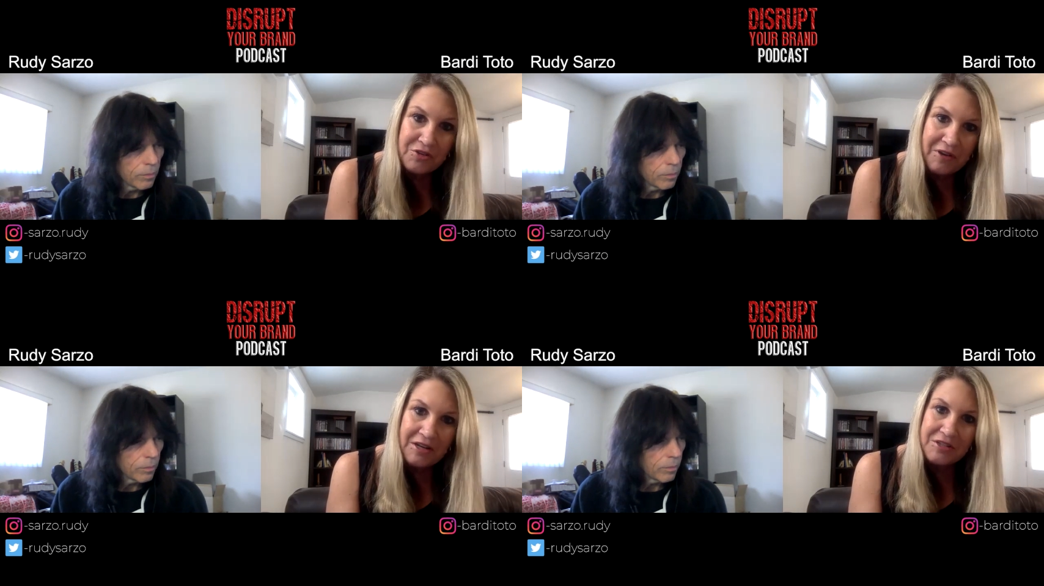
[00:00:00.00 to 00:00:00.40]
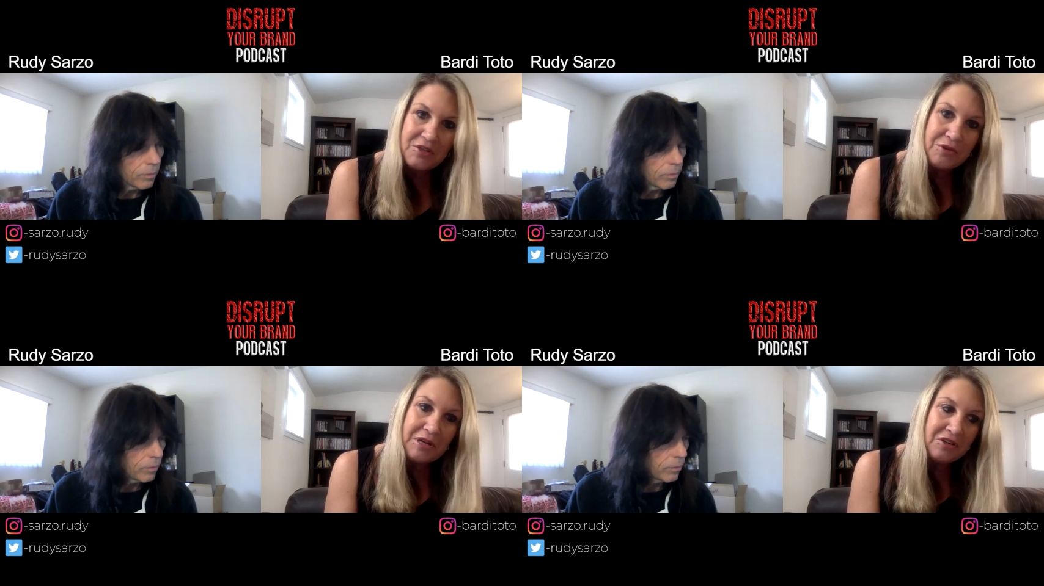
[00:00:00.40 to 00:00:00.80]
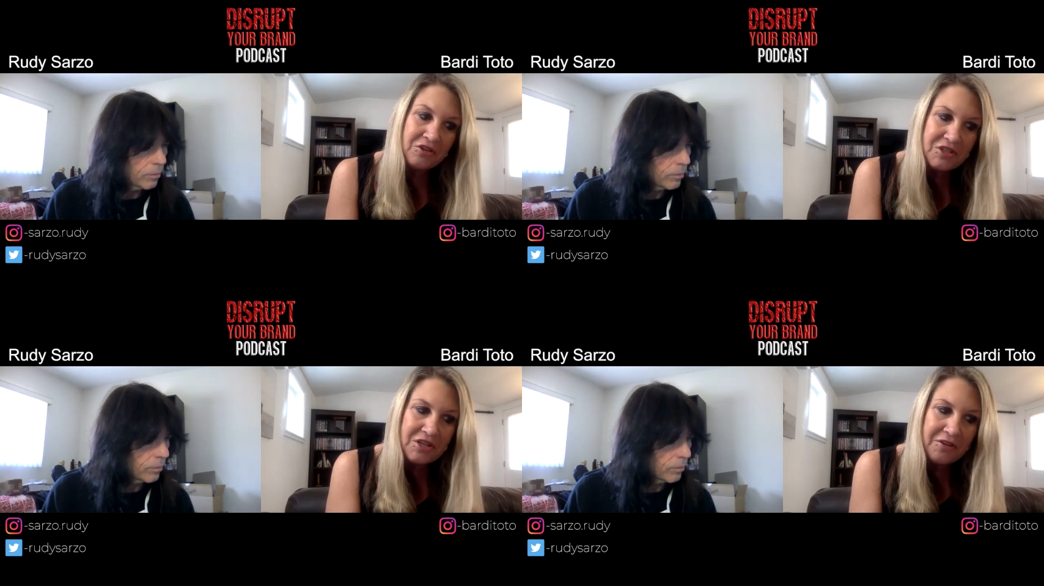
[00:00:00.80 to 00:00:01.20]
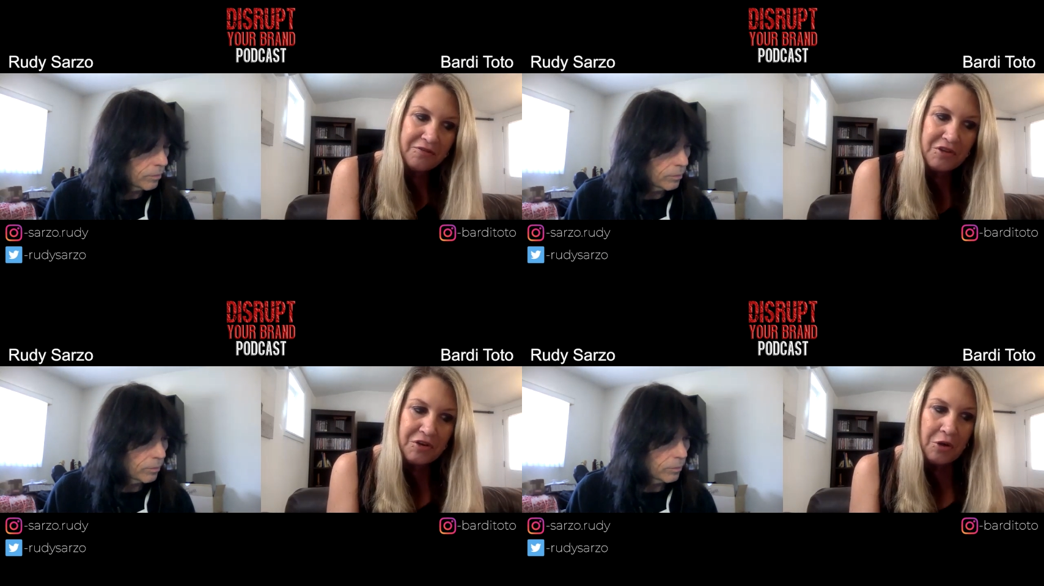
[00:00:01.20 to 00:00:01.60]
Speaker 1: Cavazo, and yourself,
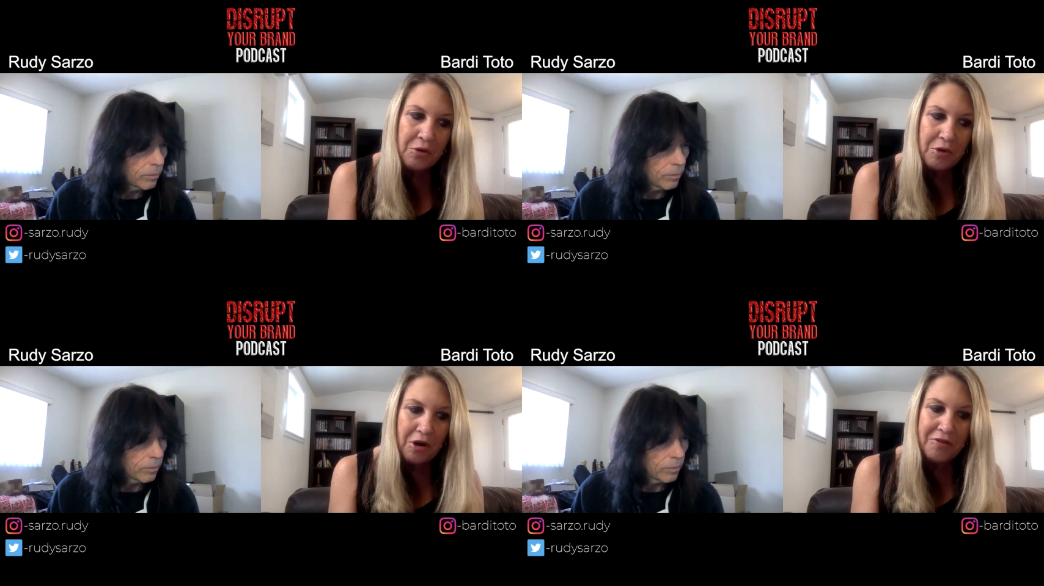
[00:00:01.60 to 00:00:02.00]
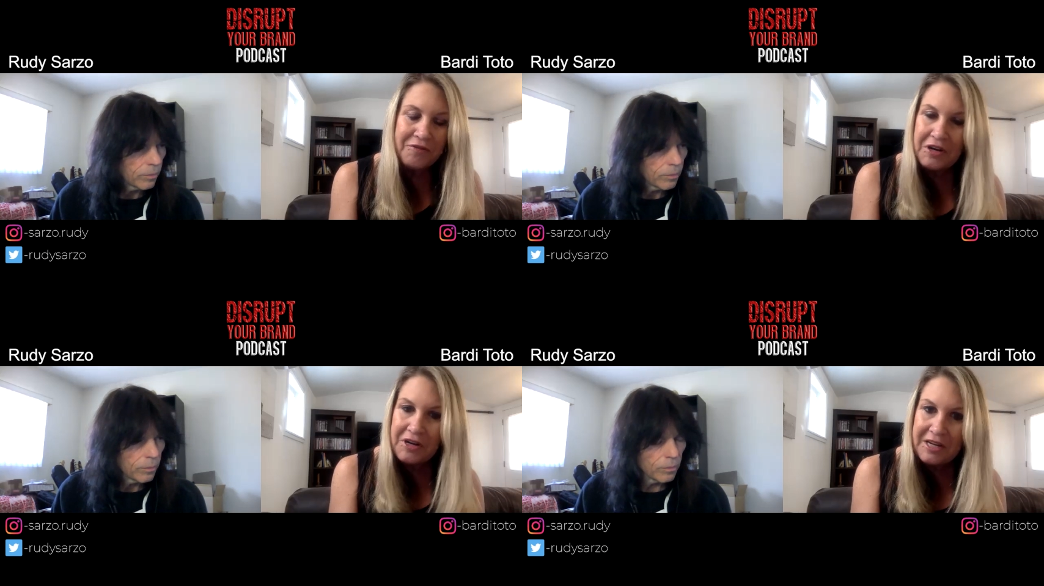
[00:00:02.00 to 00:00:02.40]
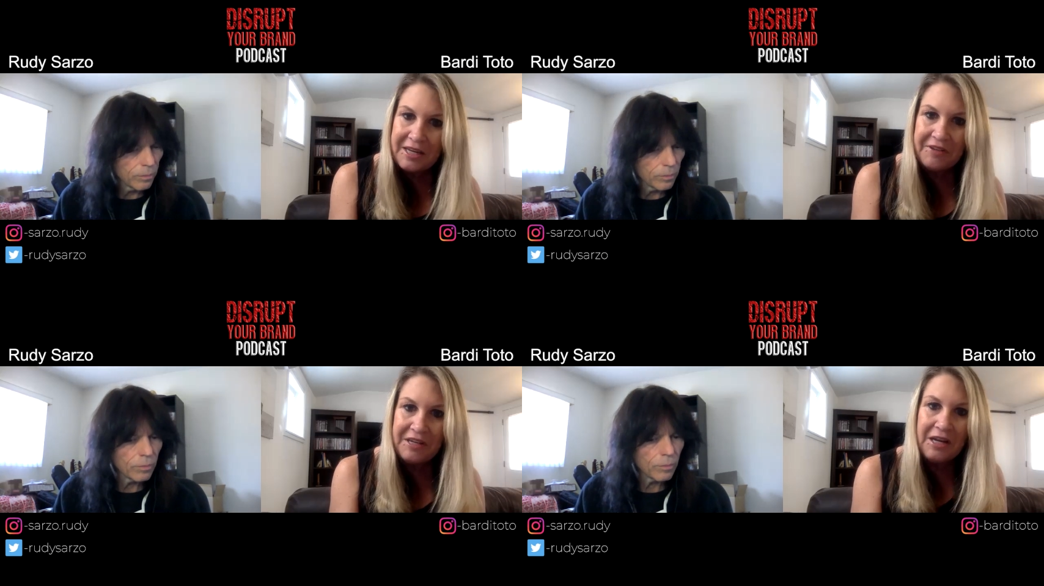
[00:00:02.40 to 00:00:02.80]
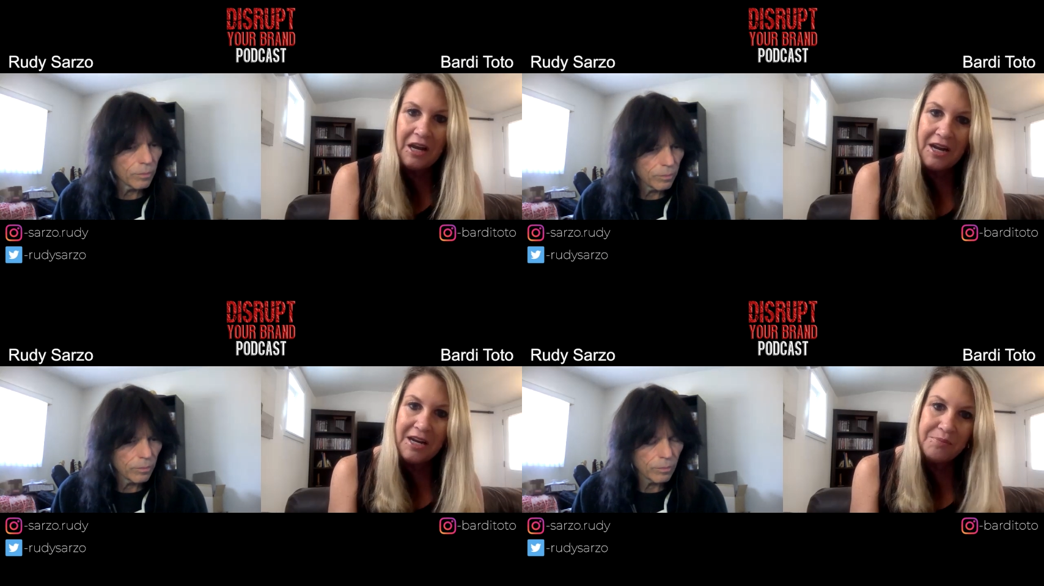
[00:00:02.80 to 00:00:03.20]
you know, are very giving,
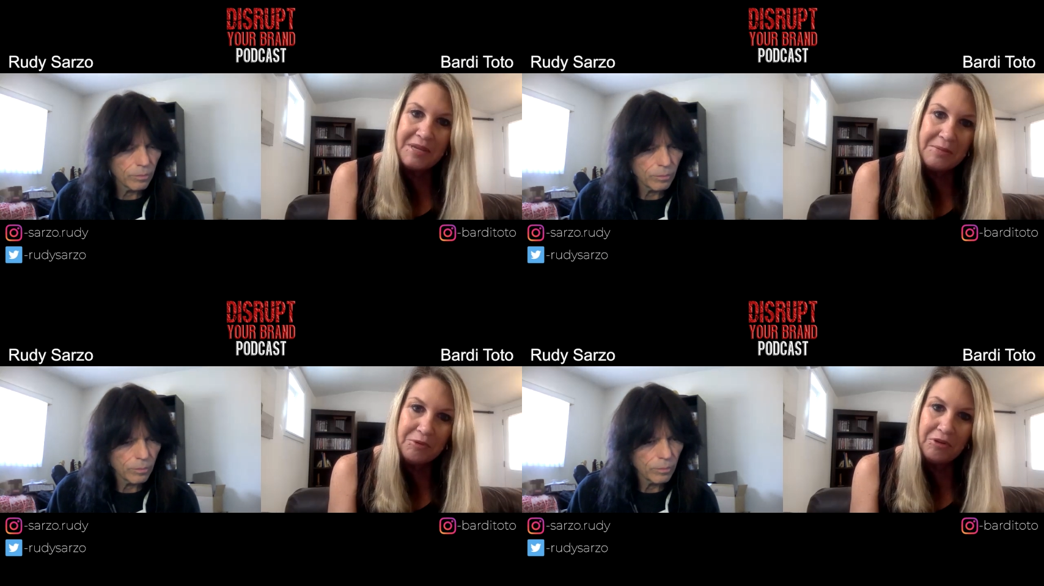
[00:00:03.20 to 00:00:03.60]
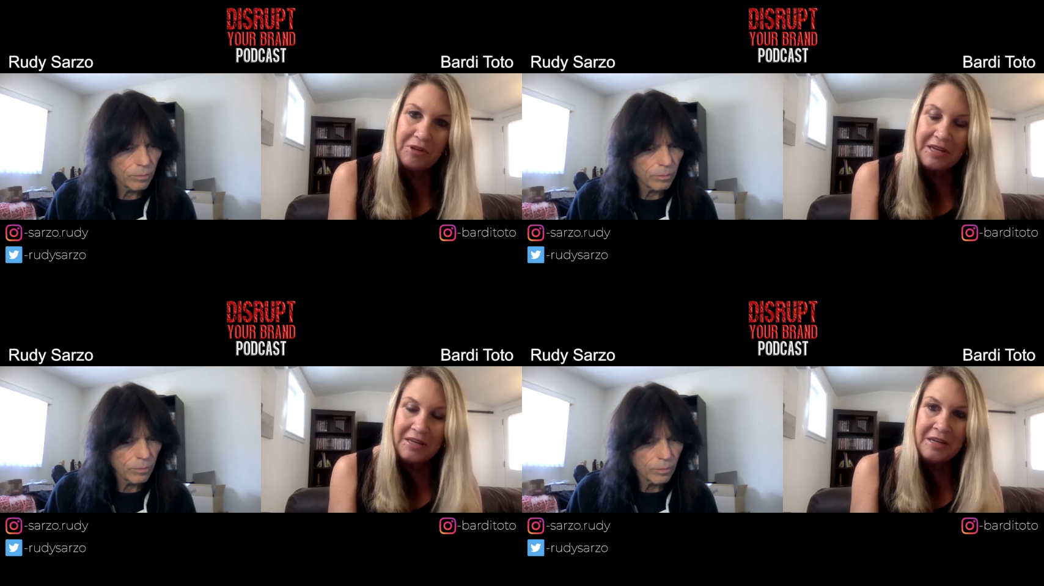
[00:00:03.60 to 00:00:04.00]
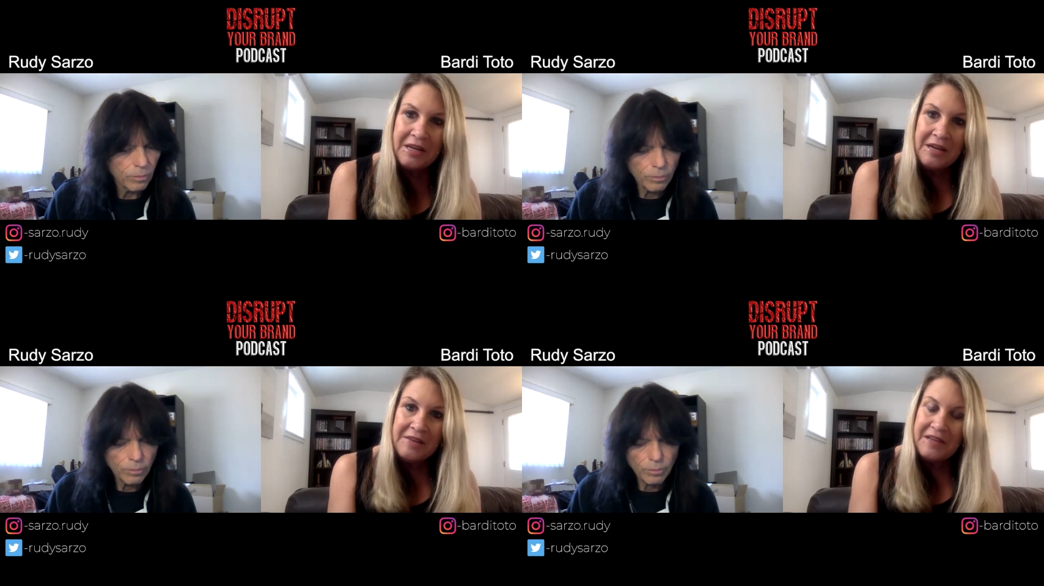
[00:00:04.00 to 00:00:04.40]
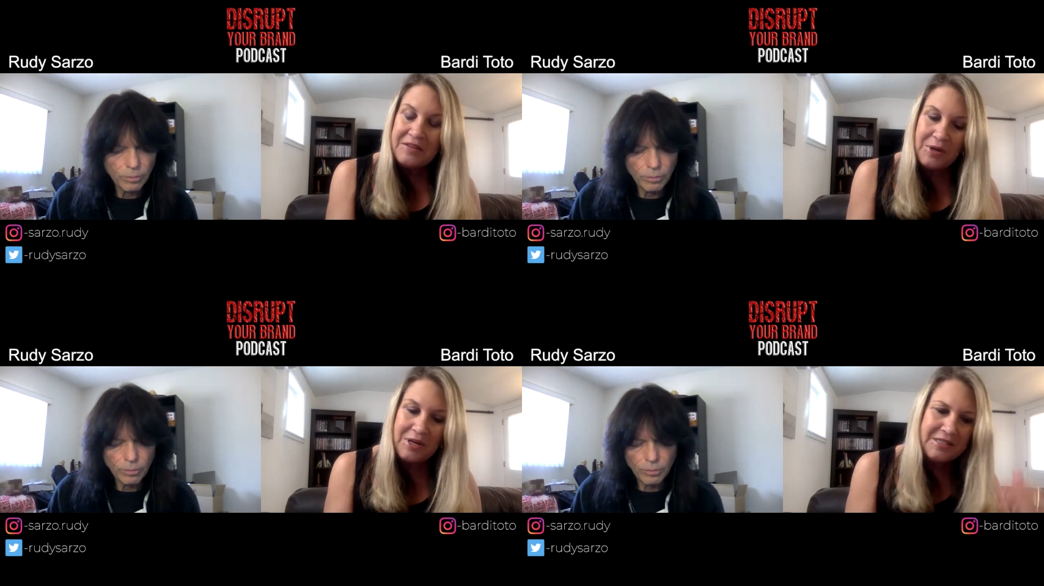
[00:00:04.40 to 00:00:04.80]
kind people. And that's
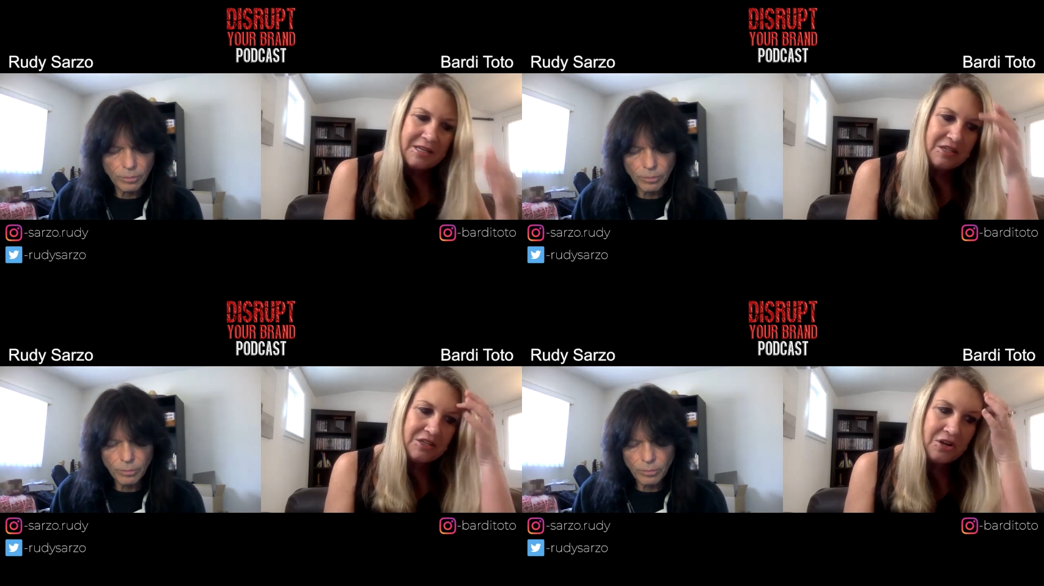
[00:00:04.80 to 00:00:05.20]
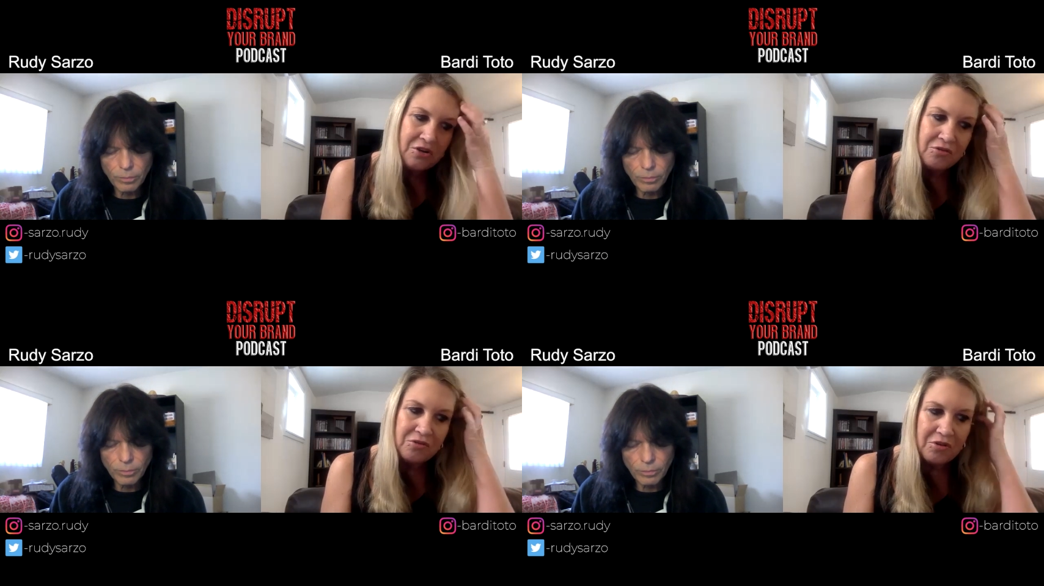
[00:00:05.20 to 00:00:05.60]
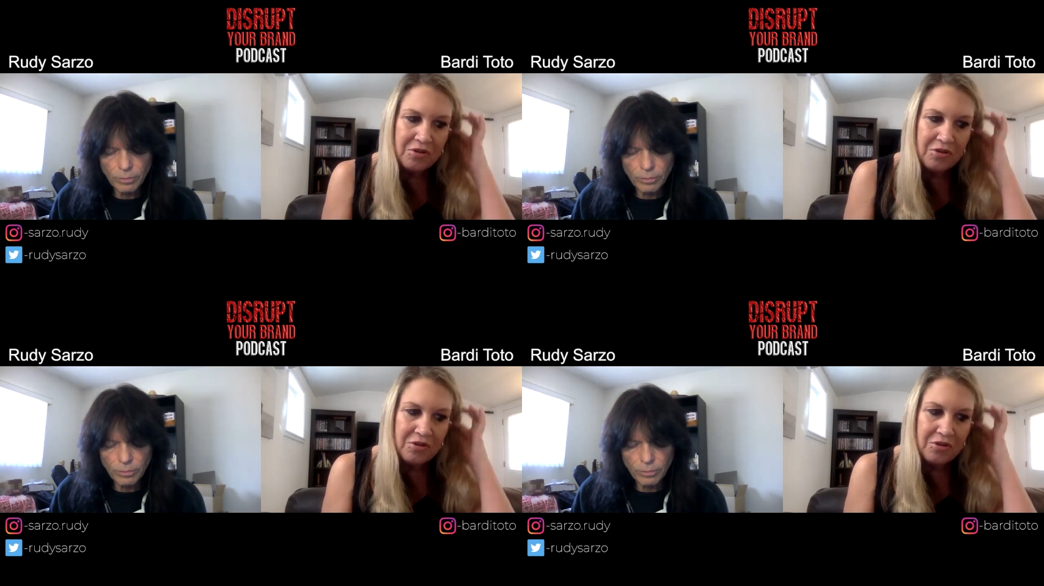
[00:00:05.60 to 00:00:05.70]
why I said, you know,